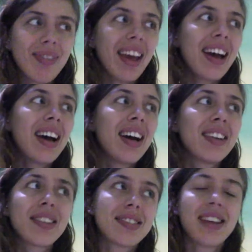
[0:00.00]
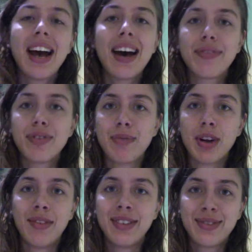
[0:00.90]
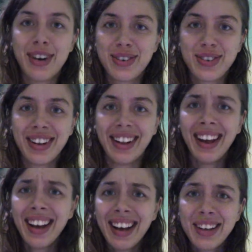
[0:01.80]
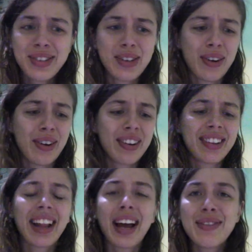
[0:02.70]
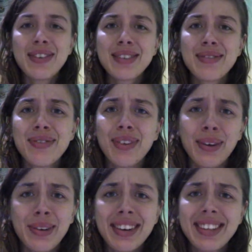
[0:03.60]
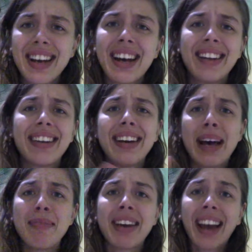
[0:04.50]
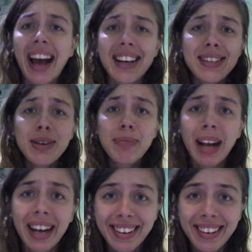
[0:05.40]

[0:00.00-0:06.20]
It doesn't have to be always rational. So life is fluid and dynamic, as your blood